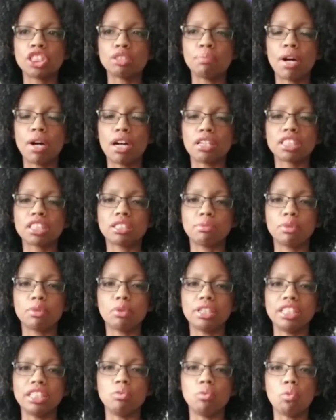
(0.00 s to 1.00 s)
as
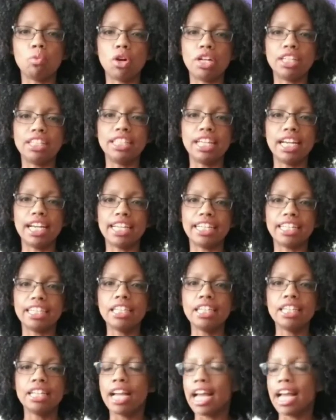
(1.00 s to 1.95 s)
possible in one day,